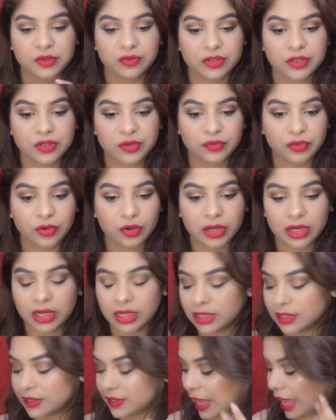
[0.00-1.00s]
First of all
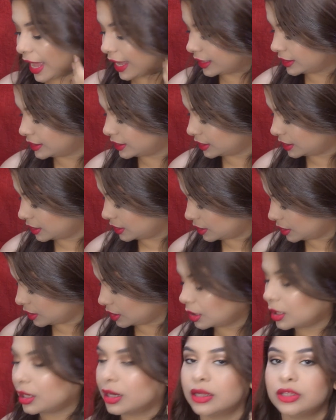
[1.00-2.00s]
is adding
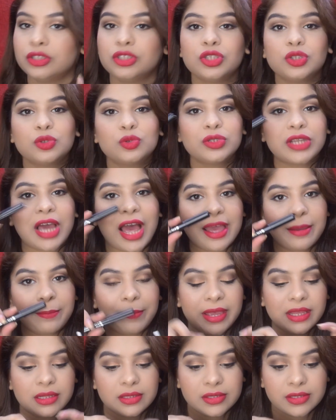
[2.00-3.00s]
a nude eye
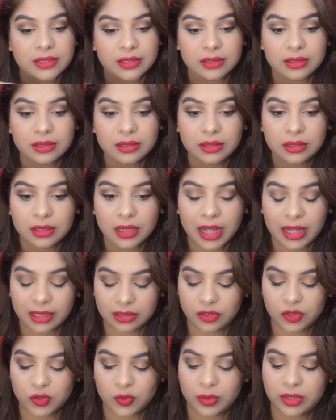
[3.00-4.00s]
pencil,
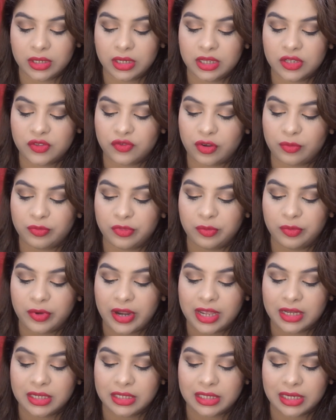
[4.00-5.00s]
and this one is from the
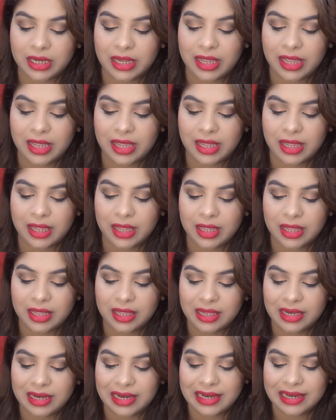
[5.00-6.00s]
brand
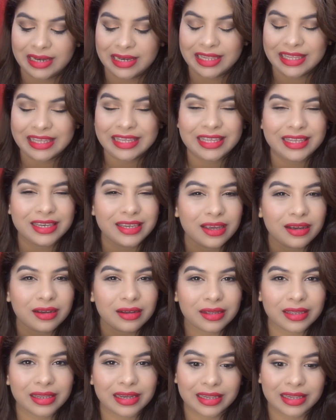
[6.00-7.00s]
Elena.